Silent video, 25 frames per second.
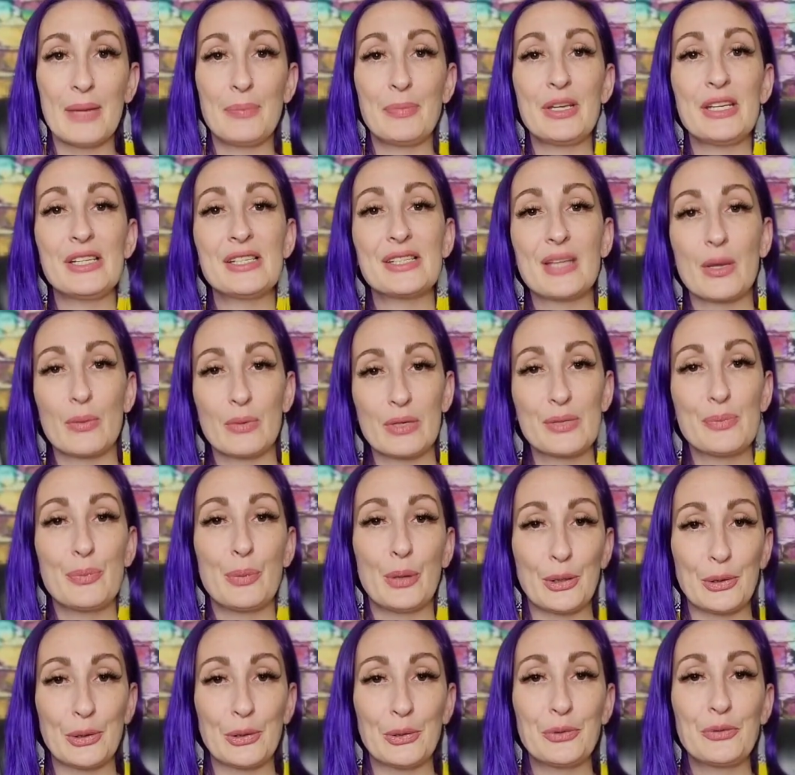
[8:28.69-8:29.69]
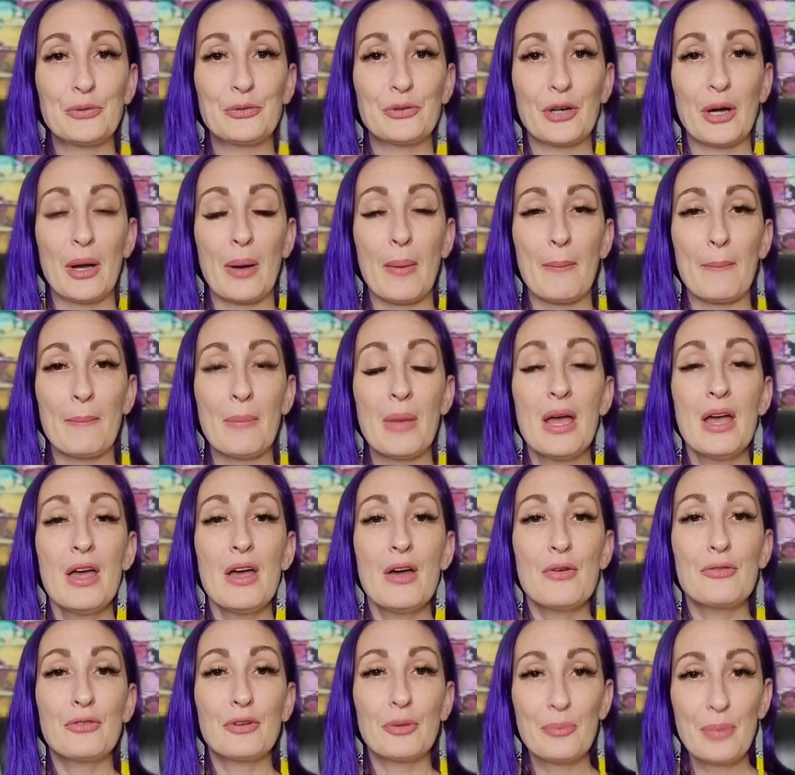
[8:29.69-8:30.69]
piece that was borrowed from
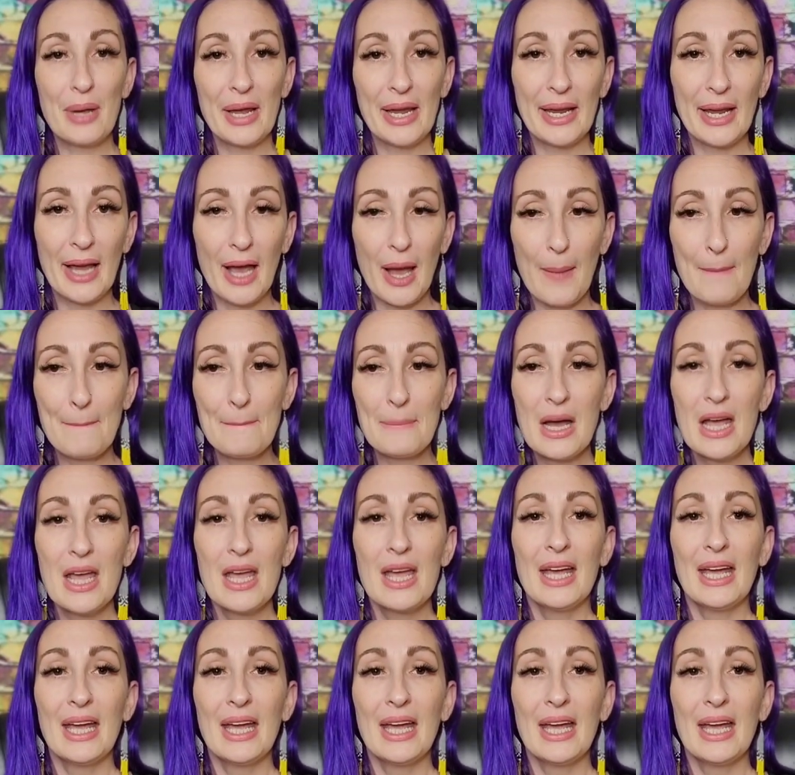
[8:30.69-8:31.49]
Pam.